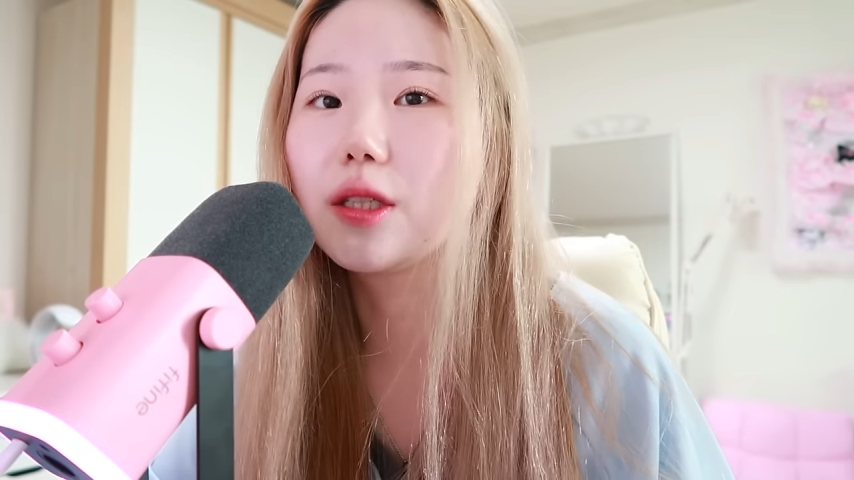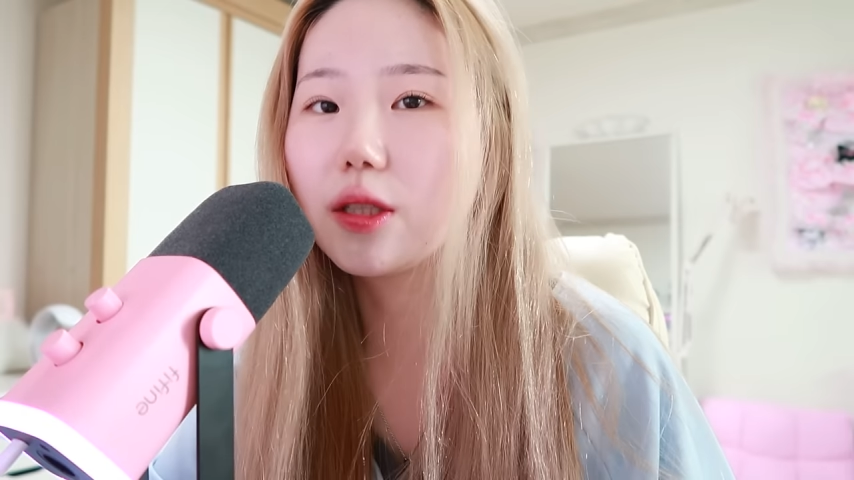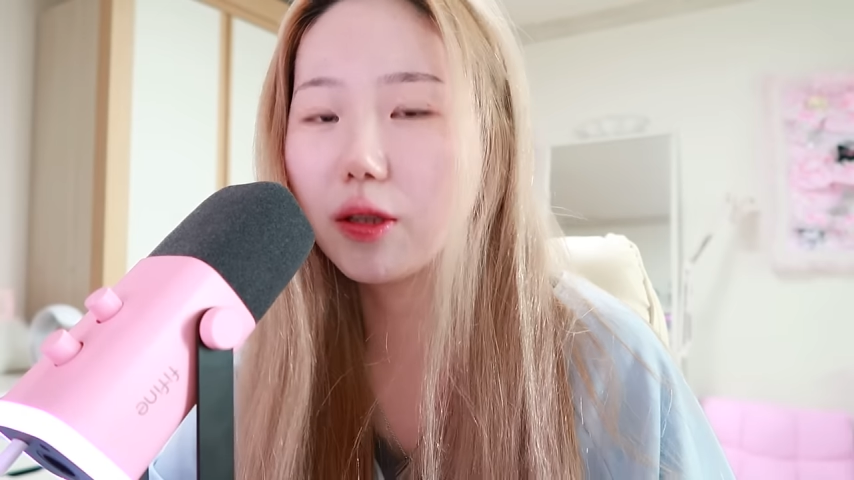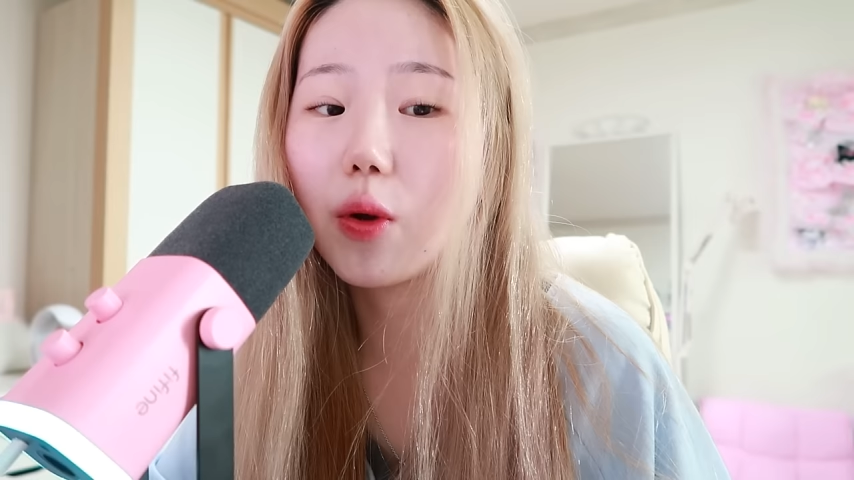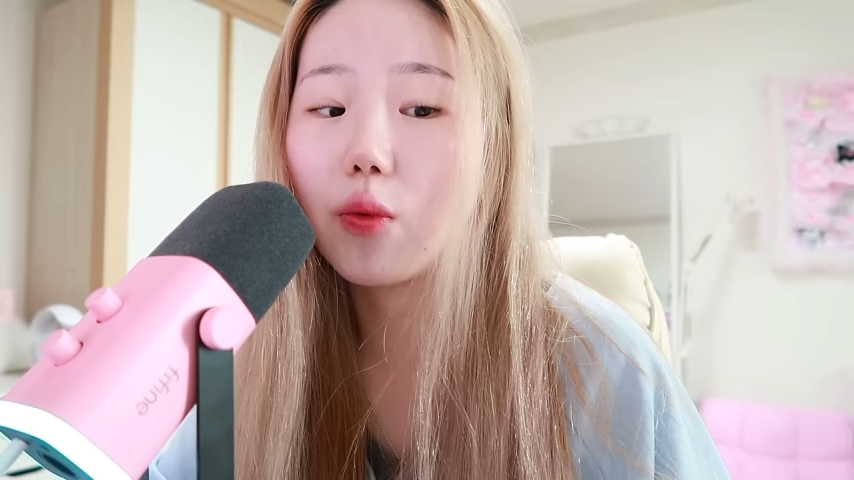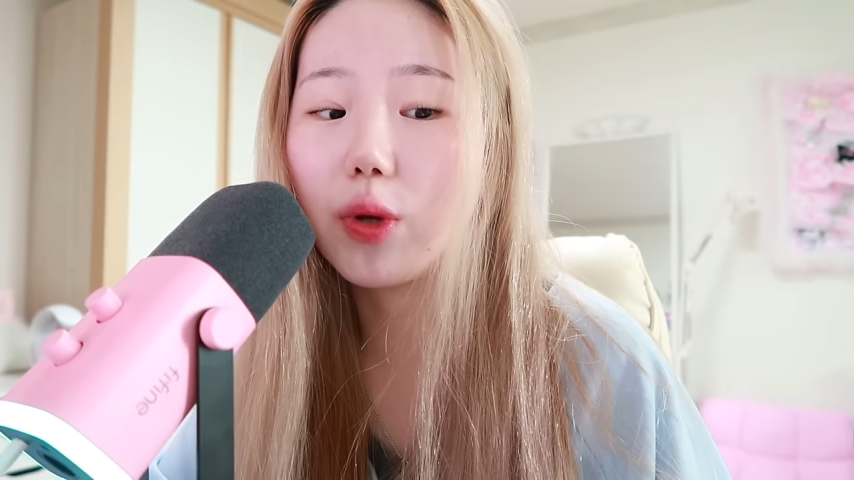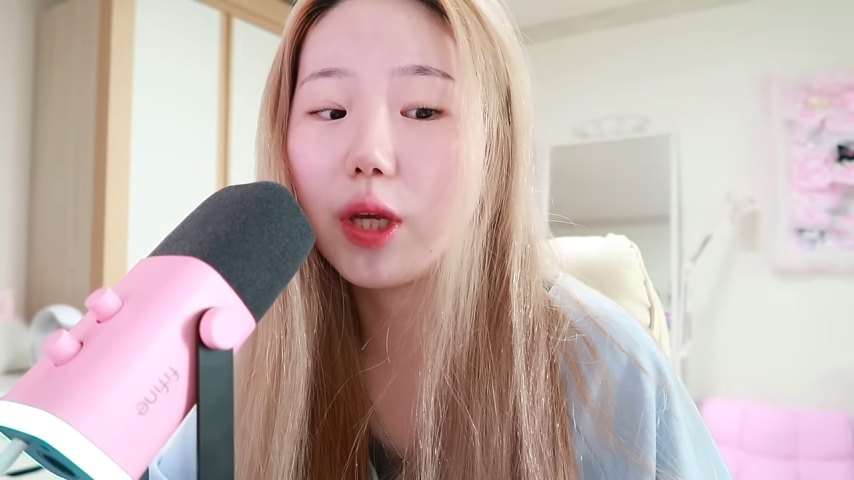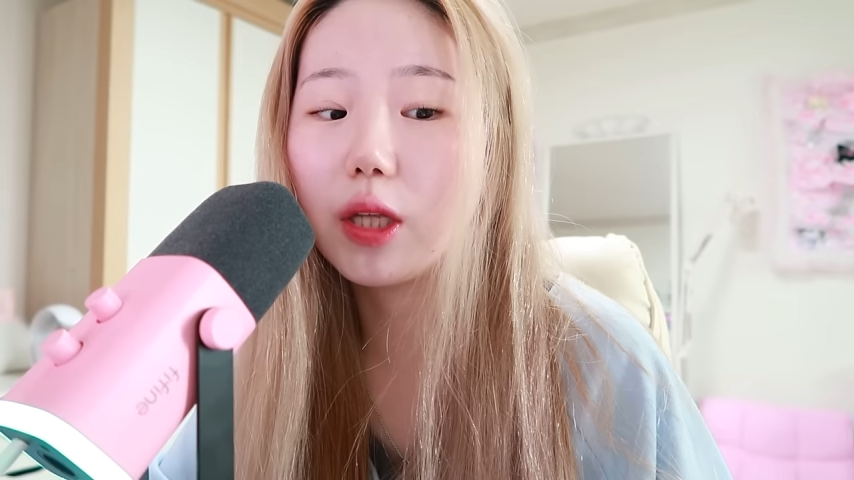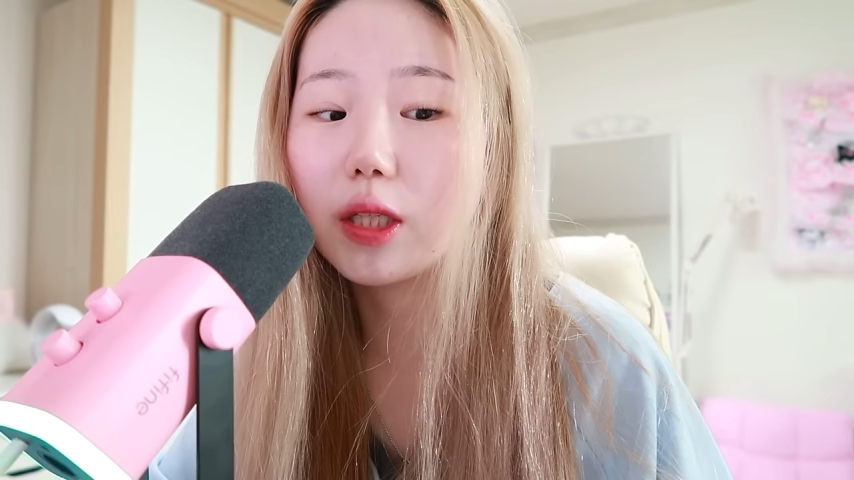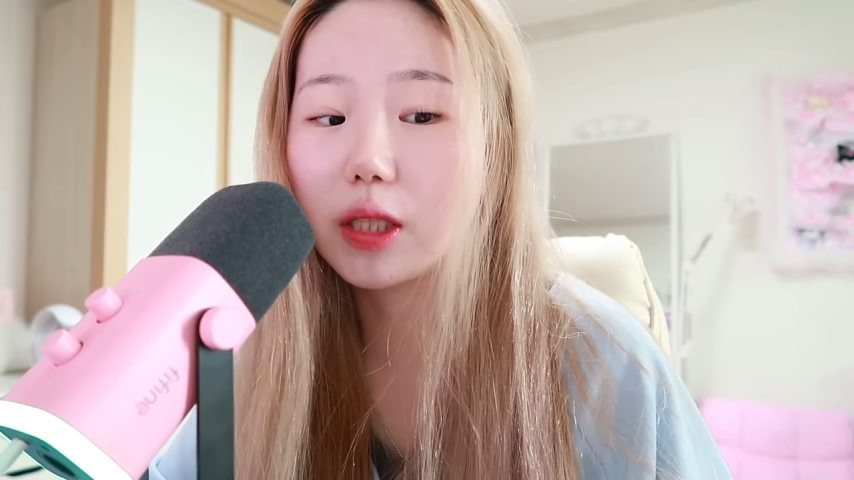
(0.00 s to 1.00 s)
So
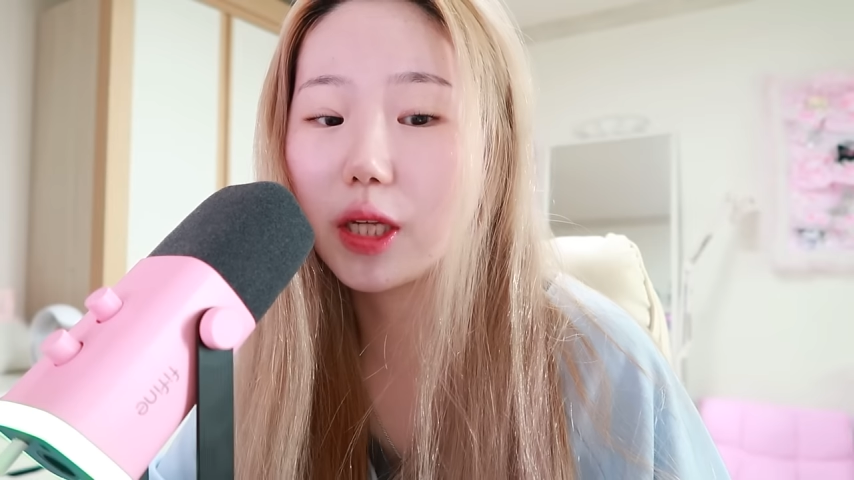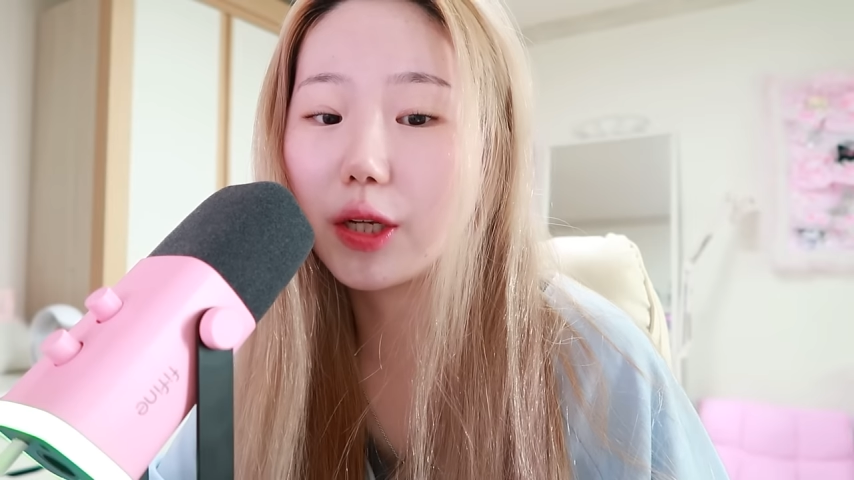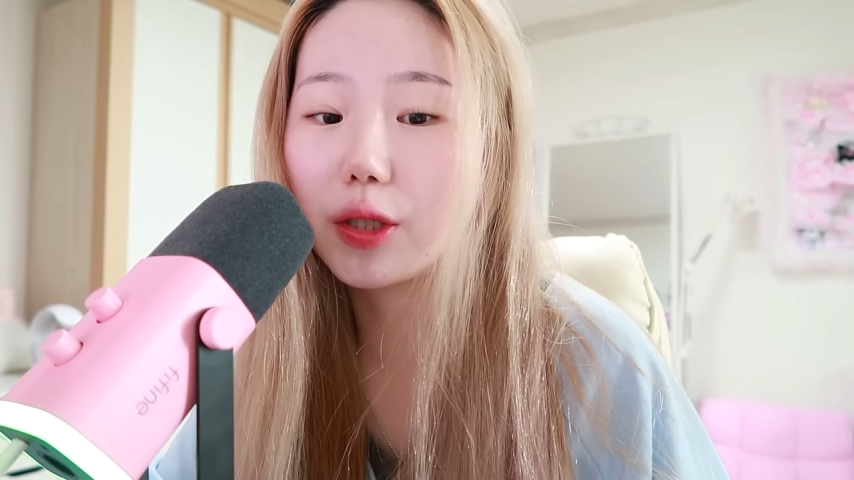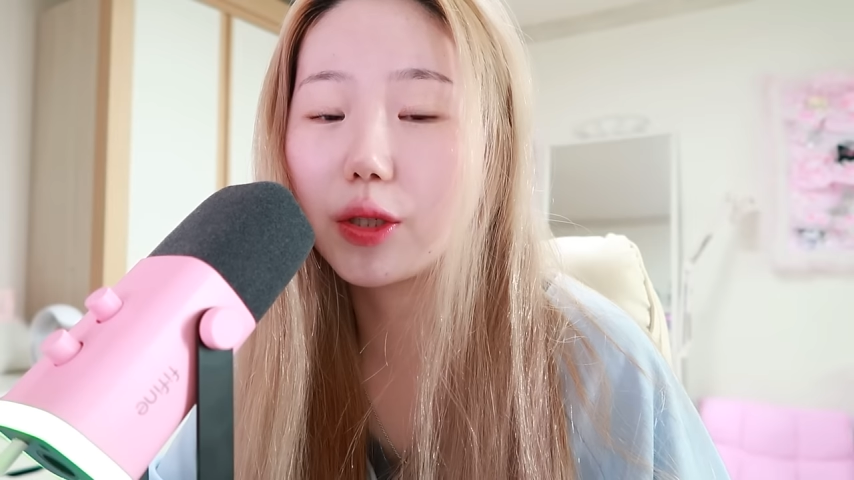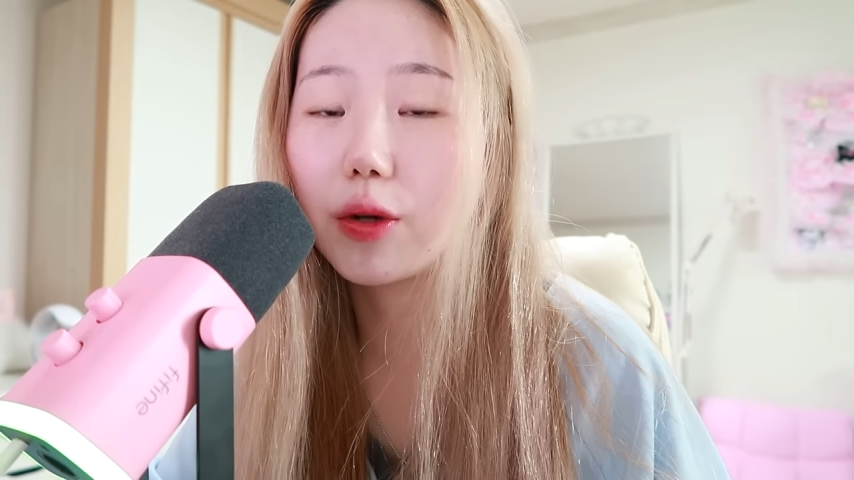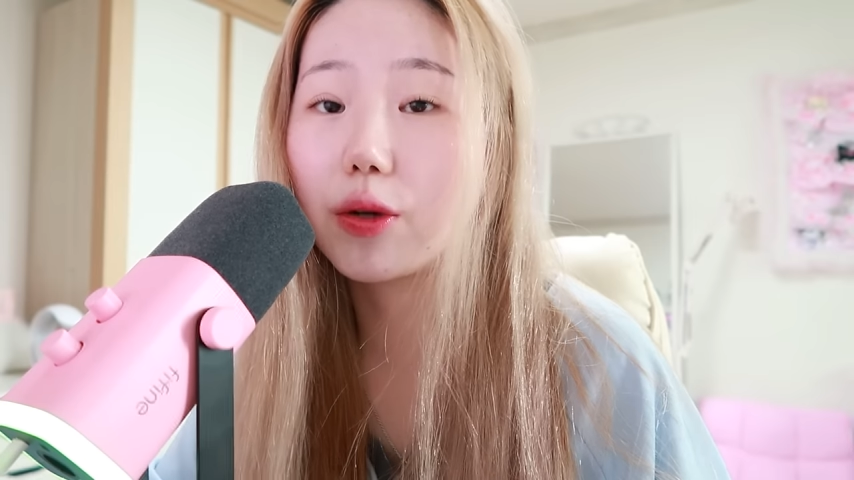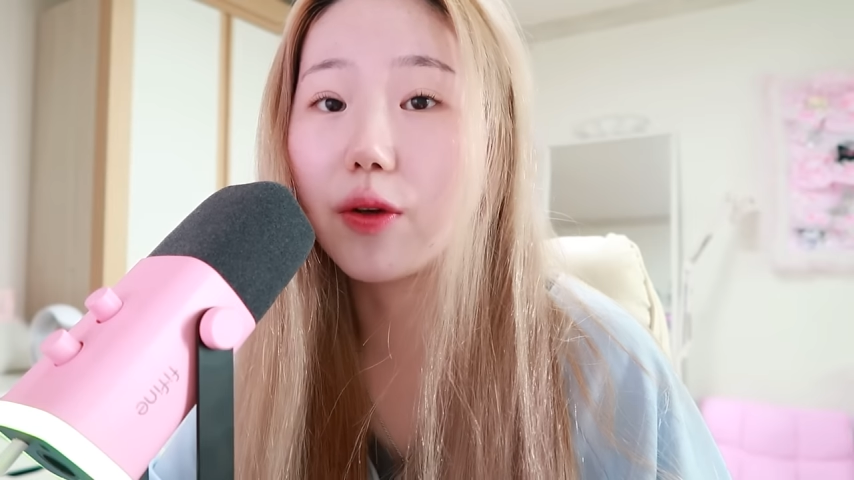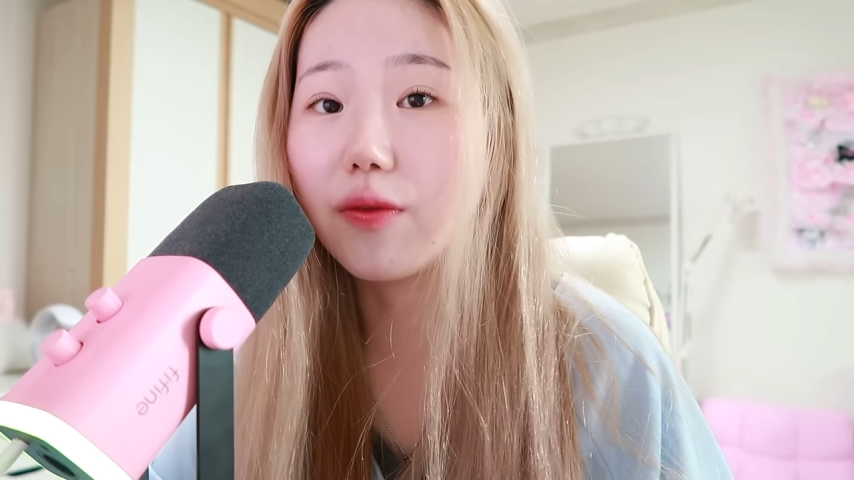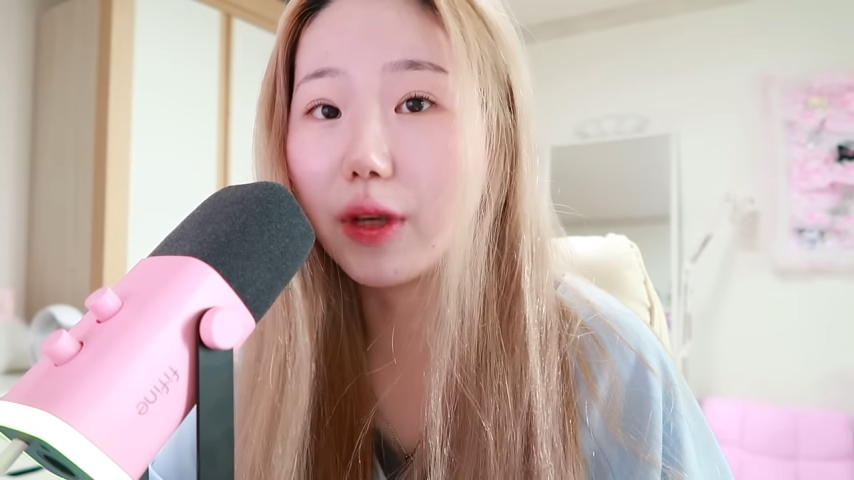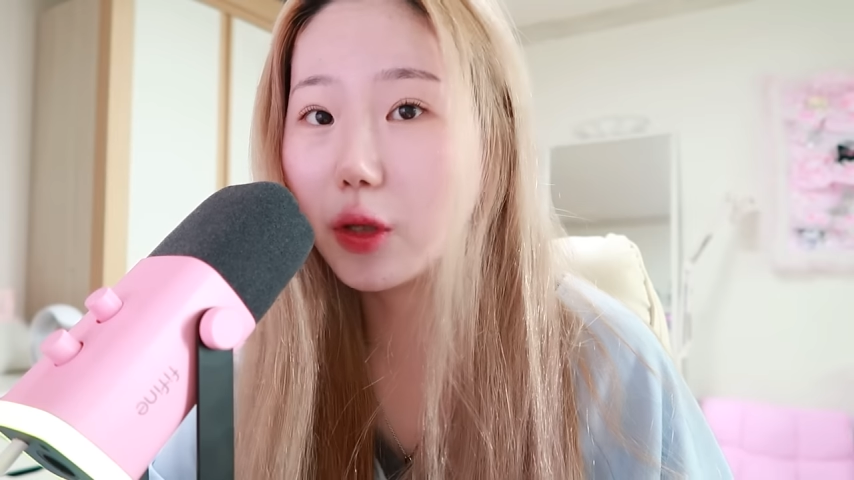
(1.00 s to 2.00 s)
we decided to go to
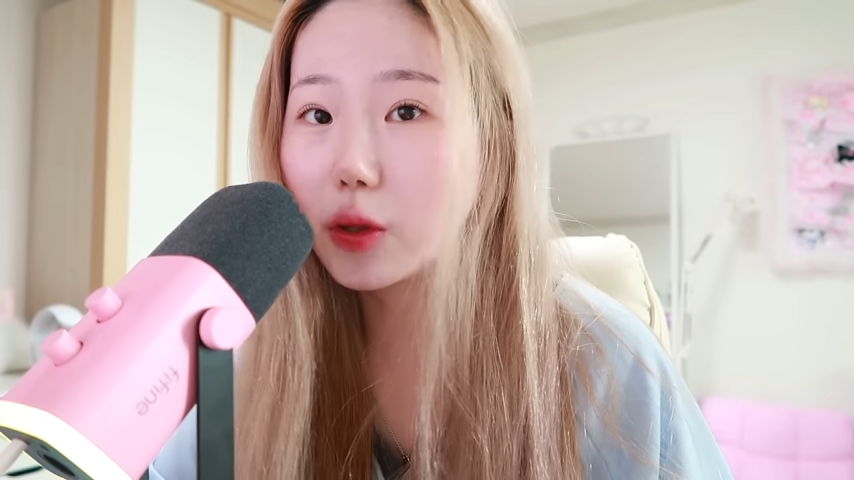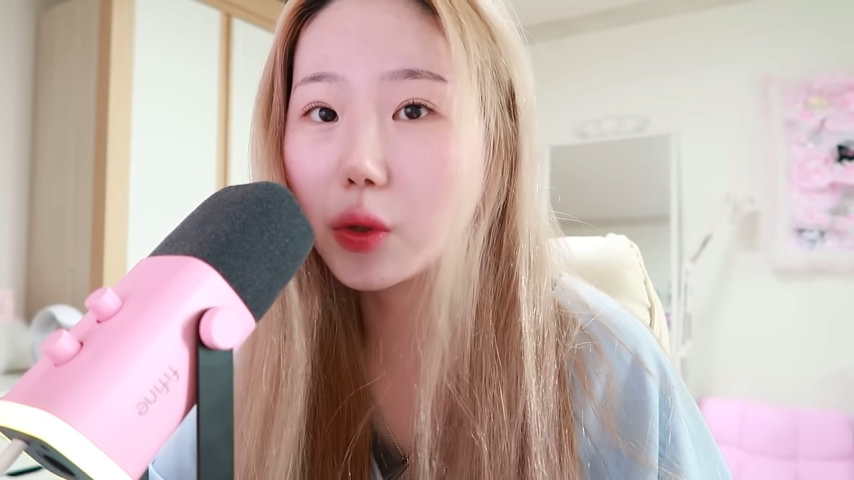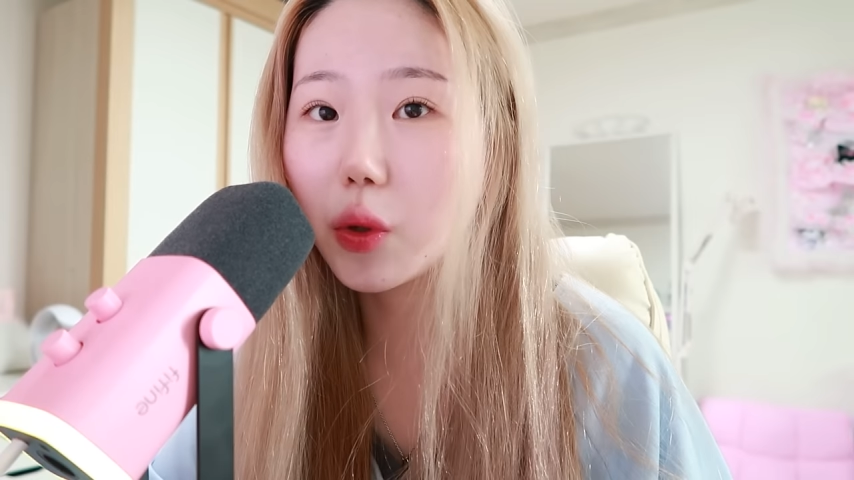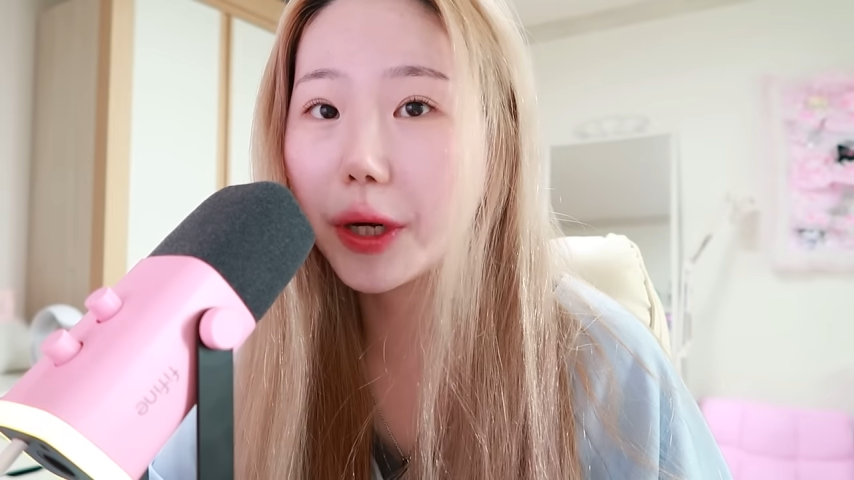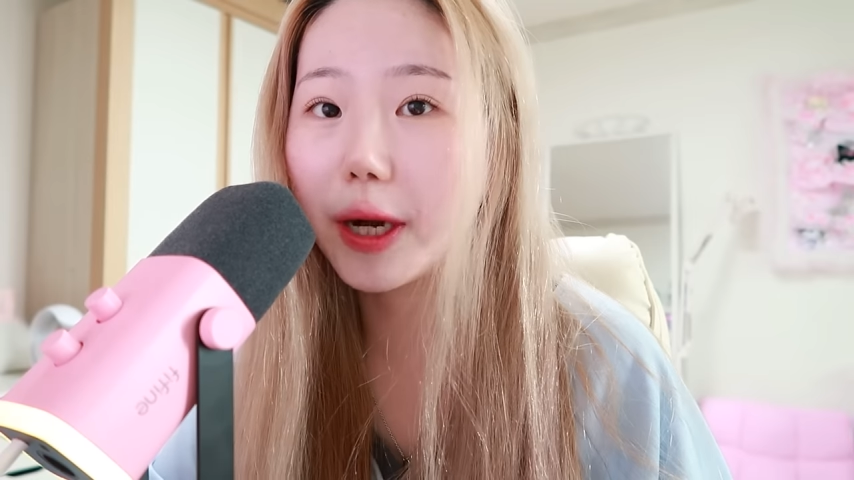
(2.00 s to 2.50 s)
convenience store